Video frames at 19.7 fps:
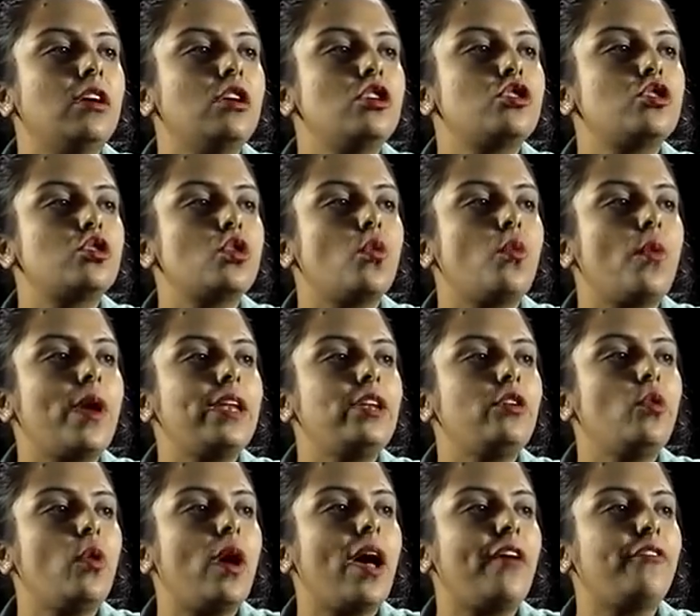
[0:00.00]
So, when
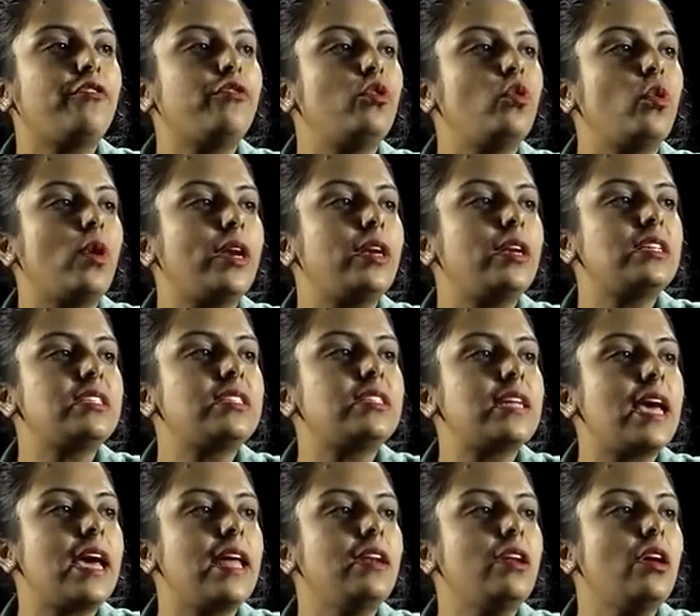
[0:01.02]
you have to
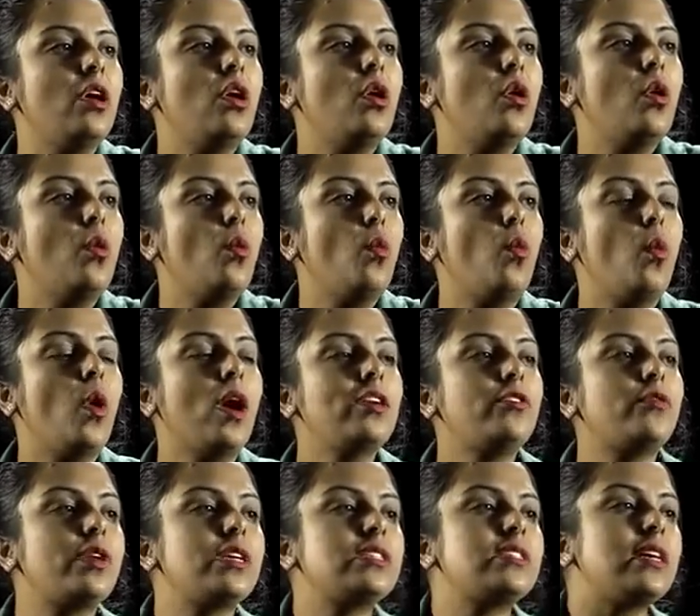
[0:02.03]
understand what
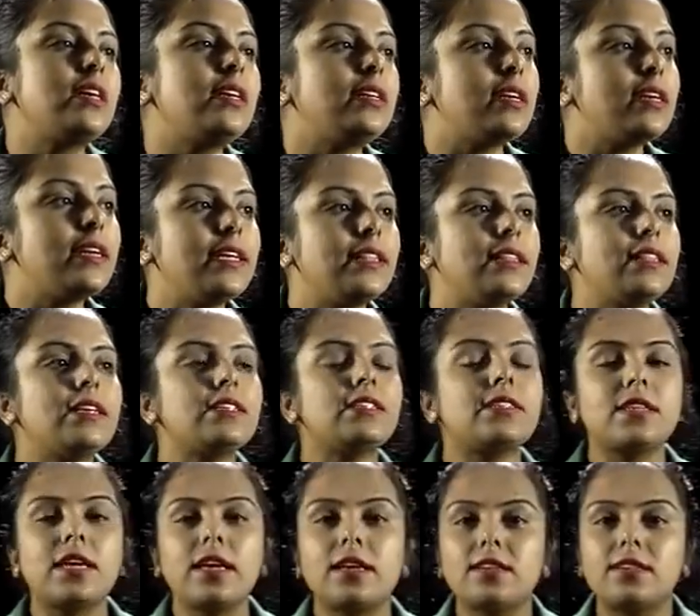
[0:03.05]
resulted in this
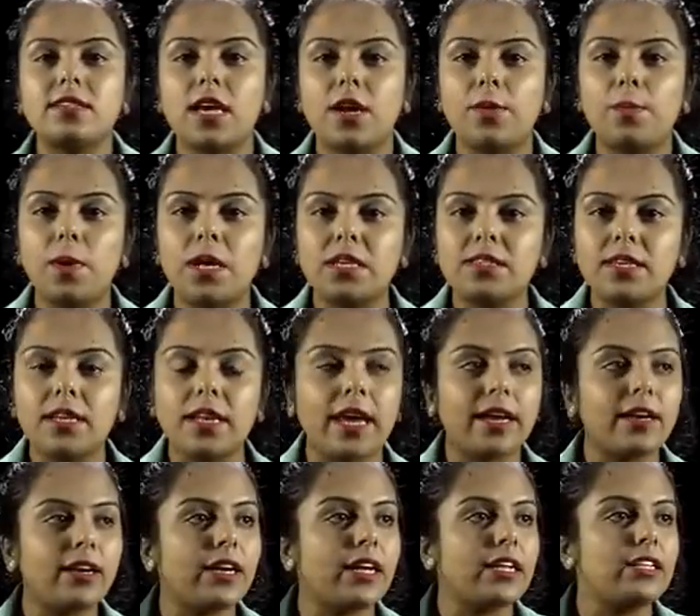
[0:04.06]
surplus in
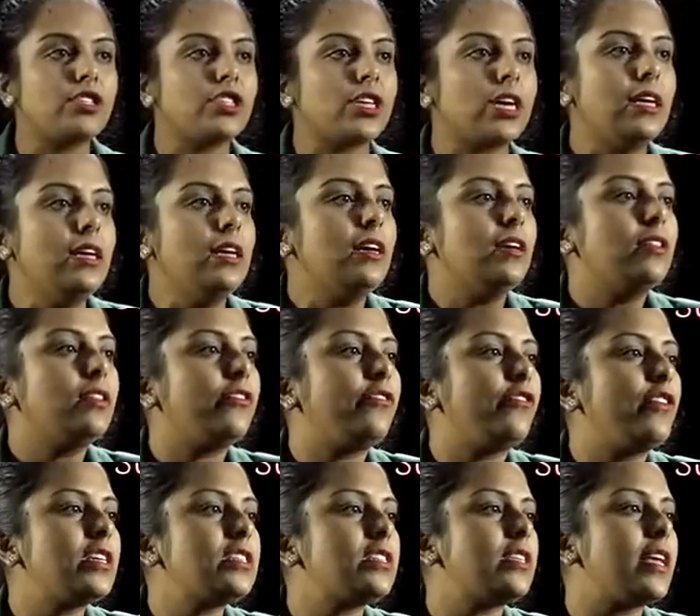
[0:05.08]
agriculture, the
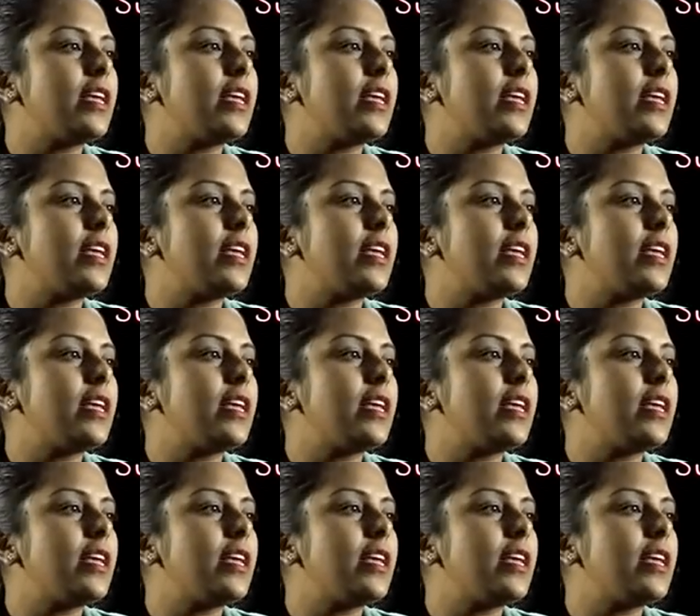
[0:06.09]
first